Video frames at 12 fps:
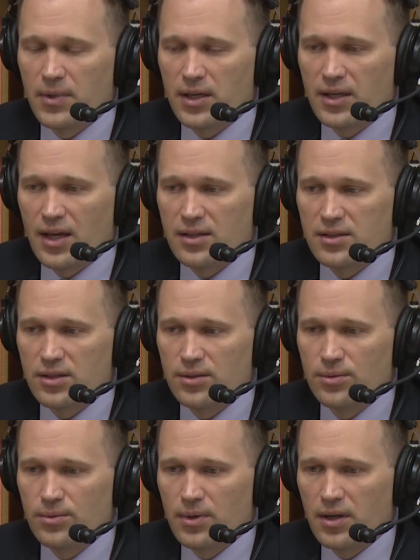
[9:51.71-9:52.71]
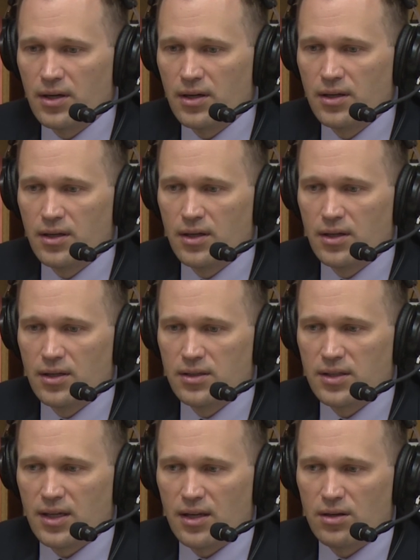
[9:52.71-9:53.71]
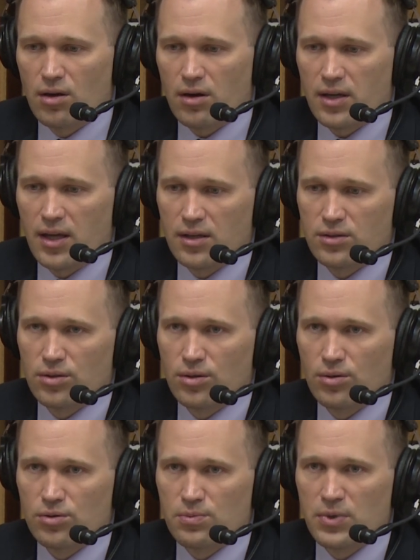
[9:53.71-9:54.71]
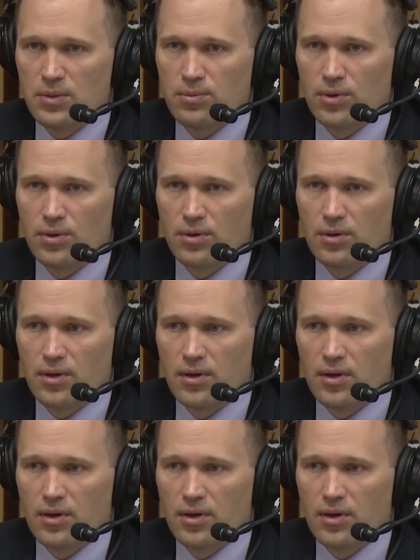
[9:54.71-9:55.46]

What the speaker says: again, to get Narcan to those people,